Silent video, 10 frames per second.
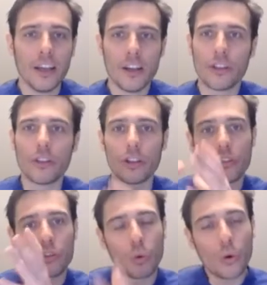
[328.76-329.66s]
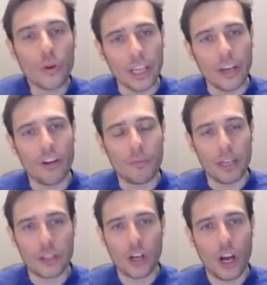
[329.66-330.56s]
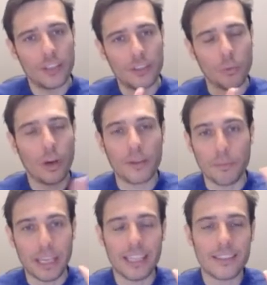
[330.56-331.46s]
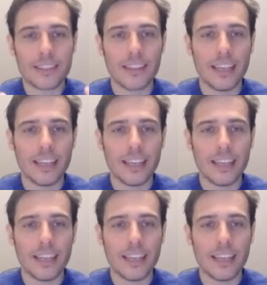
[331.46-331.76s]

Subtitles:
the story of my chart and what it means